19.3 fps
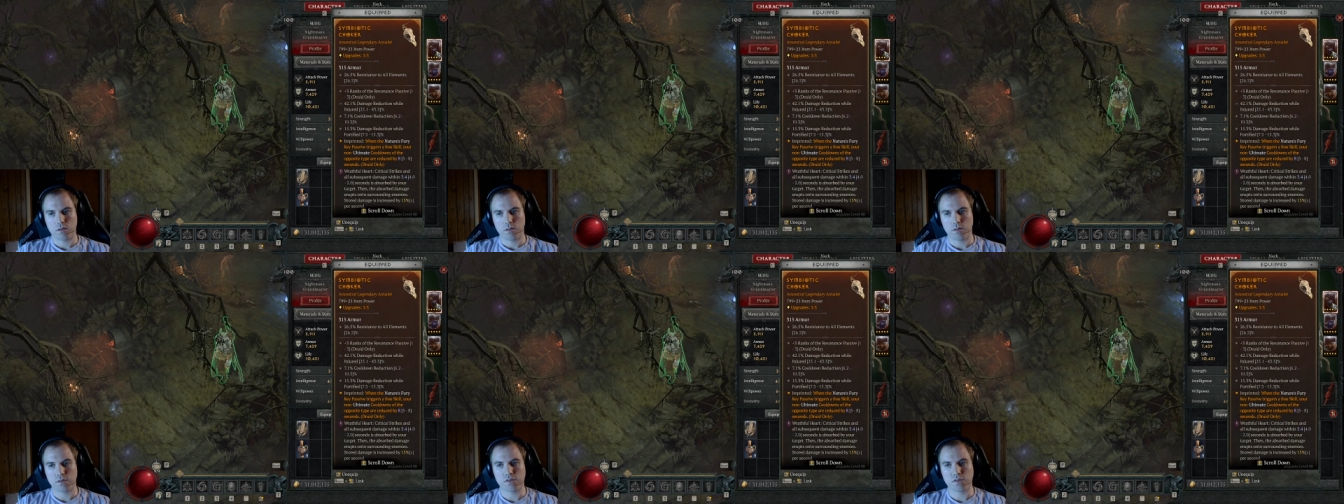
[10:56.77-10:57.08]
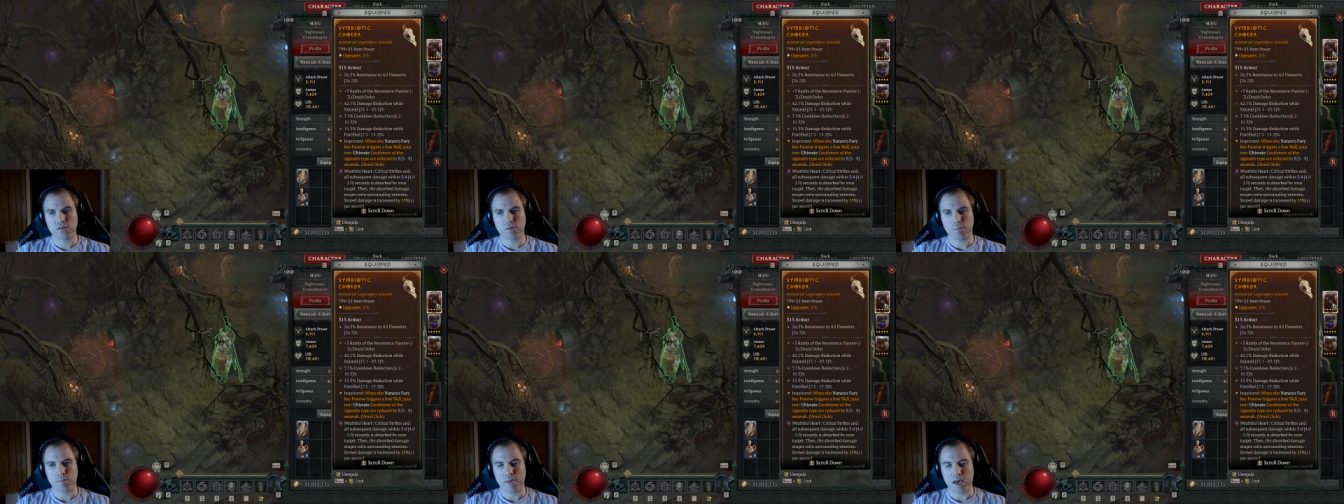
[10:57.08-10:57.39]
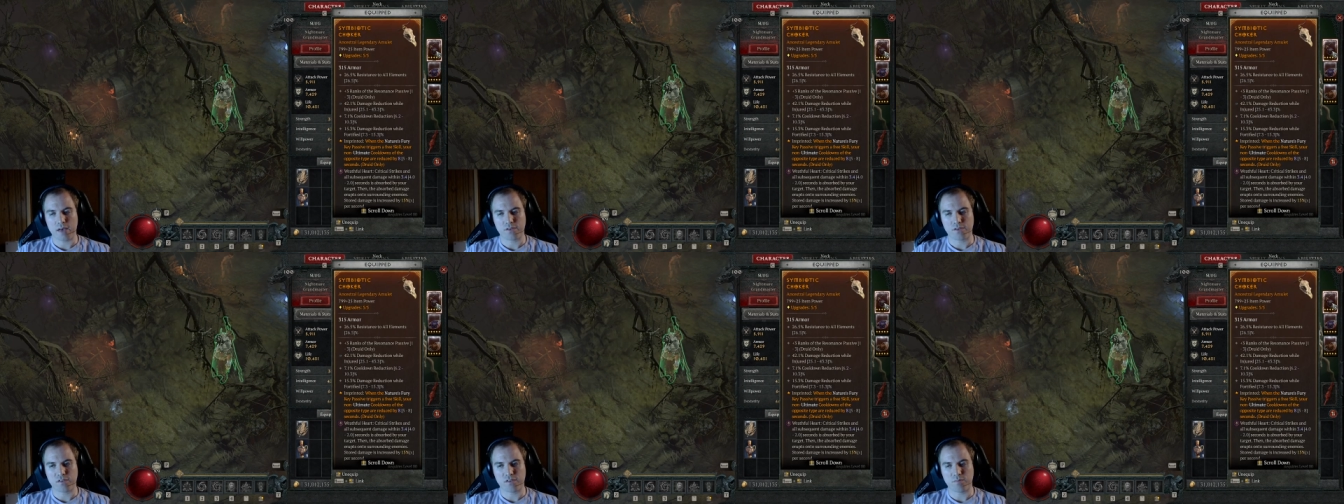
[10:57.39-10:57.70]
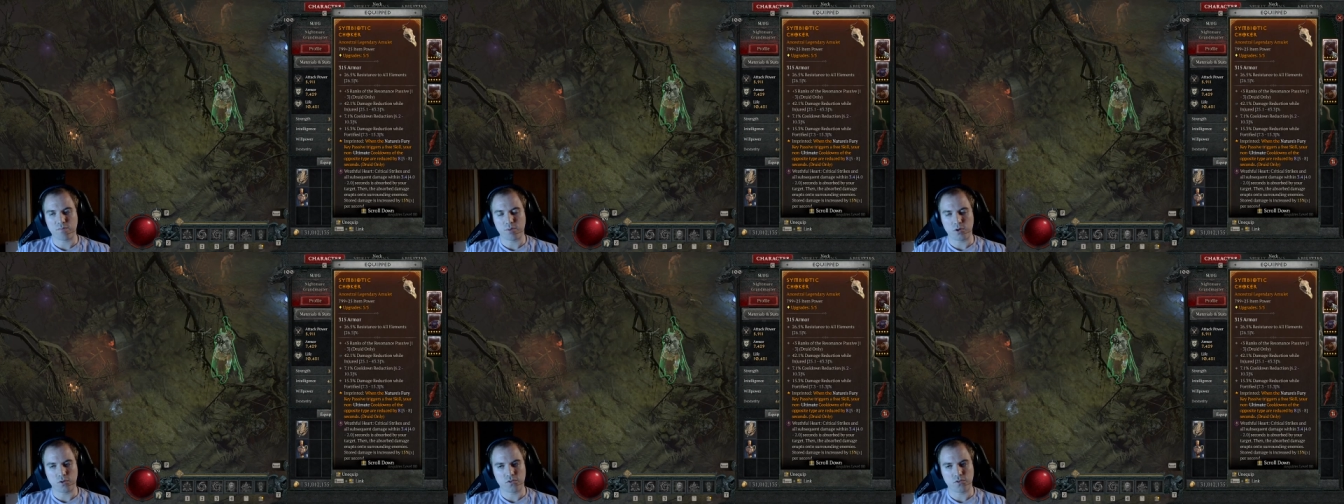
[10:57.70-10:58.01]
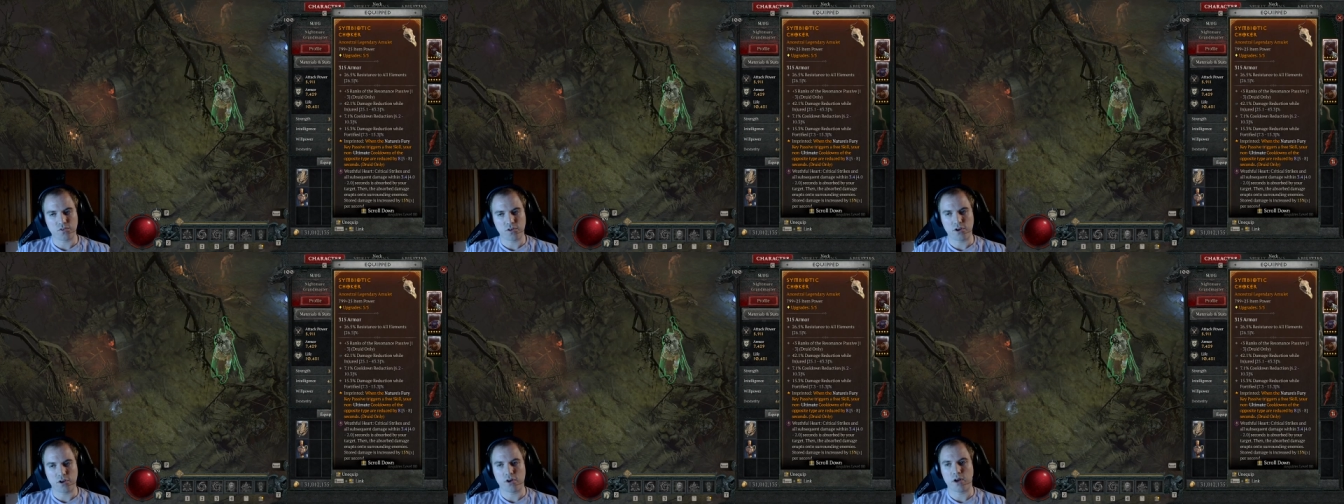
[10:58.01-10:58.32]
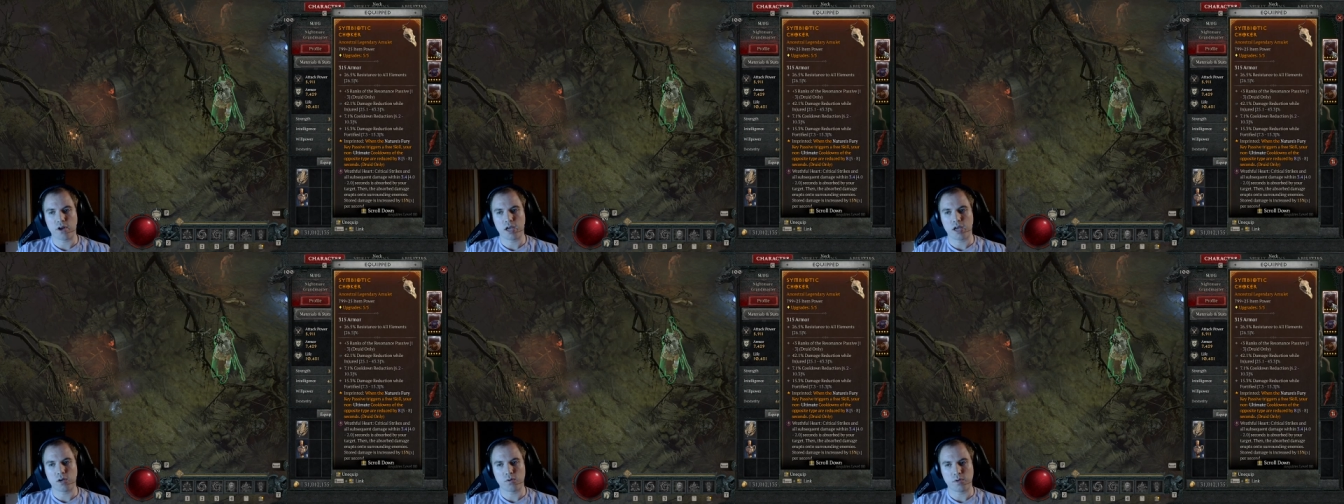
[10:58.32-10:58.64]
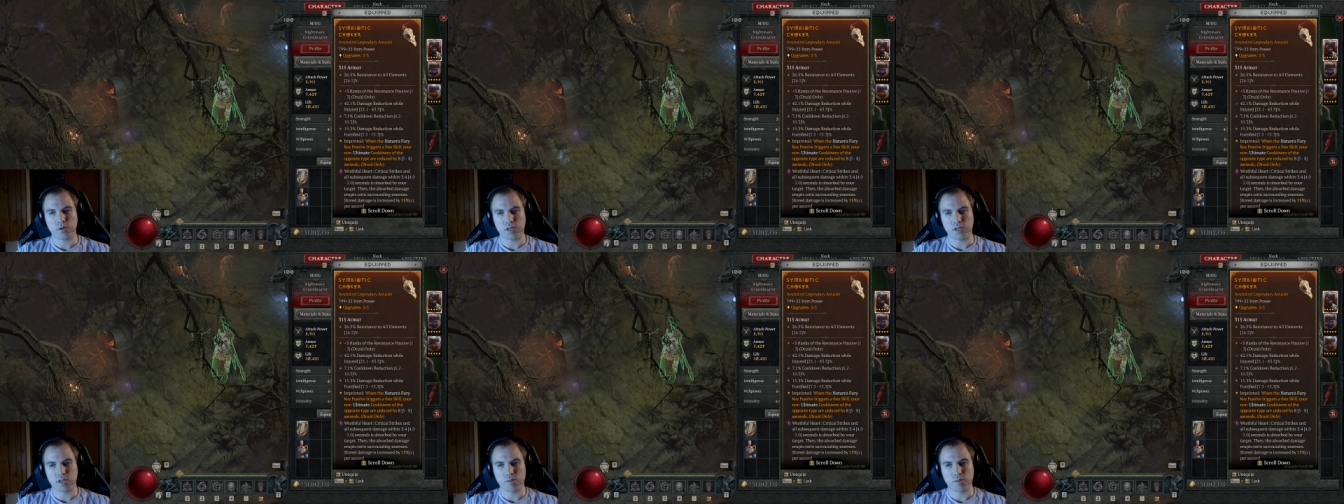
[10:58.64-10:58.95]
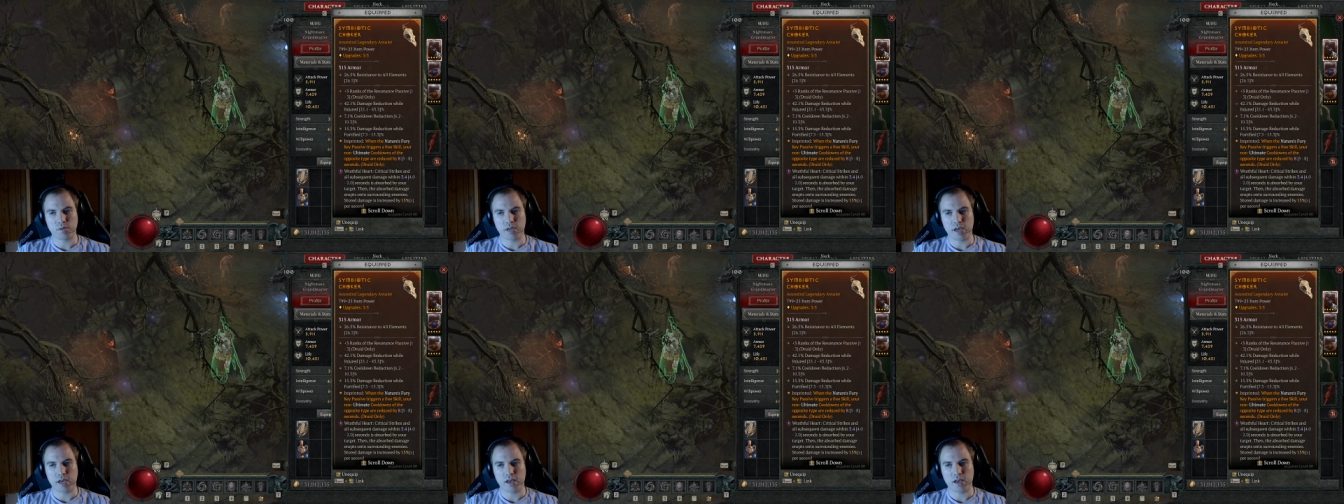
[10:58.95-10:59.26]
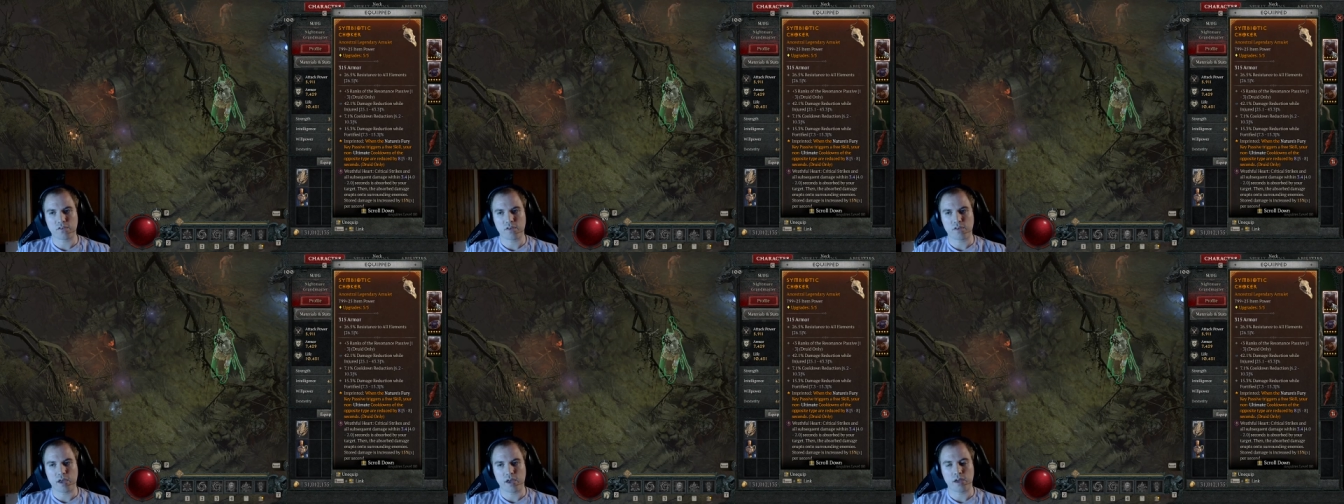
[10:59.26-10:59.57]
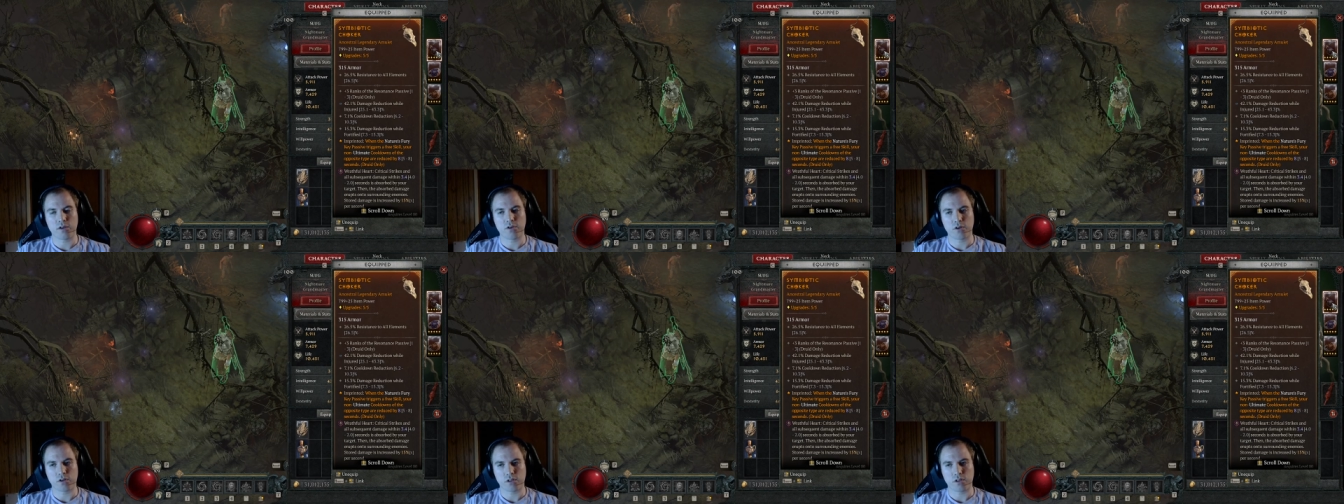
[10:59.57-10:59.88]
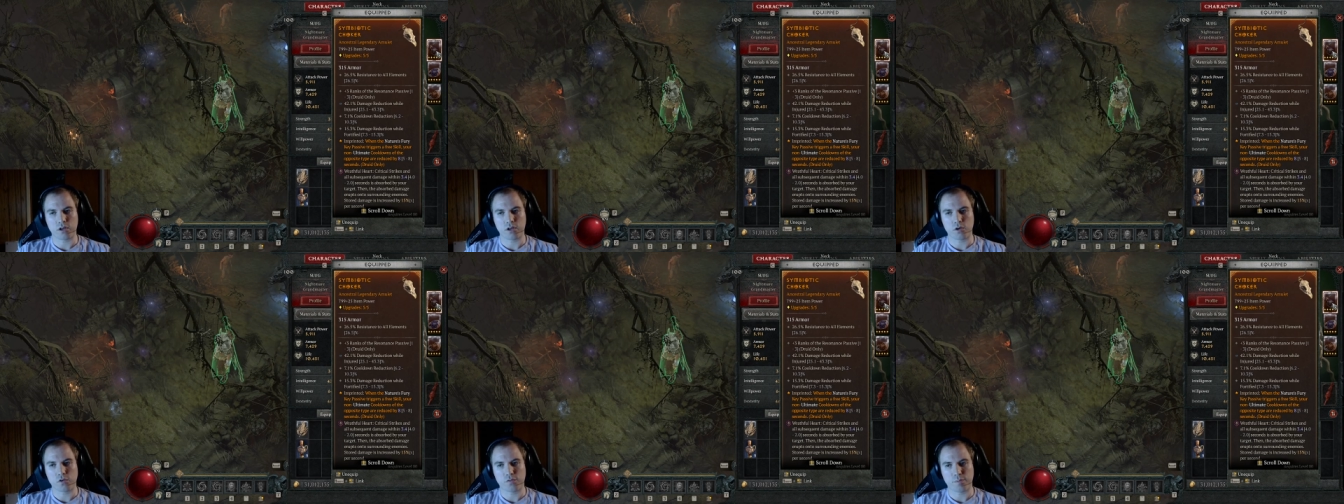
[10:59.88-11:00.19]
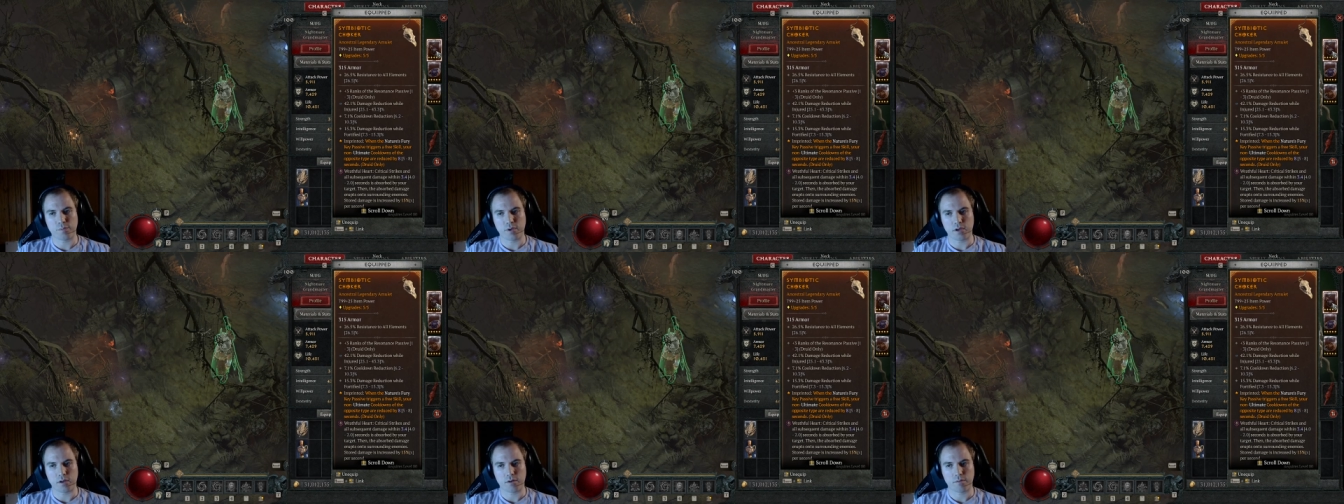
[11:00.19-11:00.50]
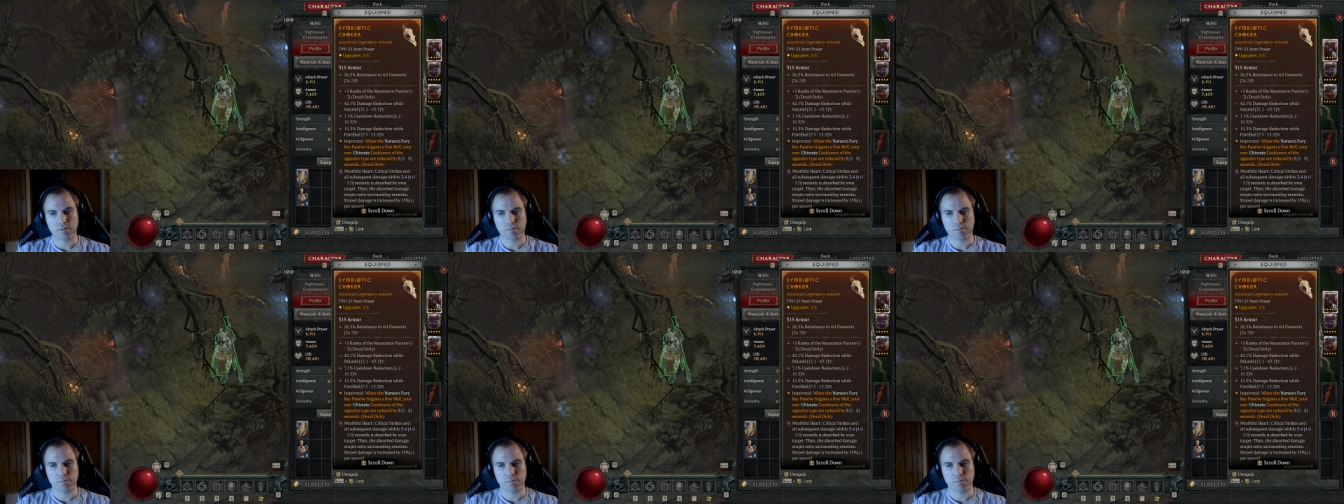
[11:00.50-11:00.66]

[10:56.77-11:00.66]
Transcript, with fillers: This is a massive boost to your AoE DPS and your clear speed.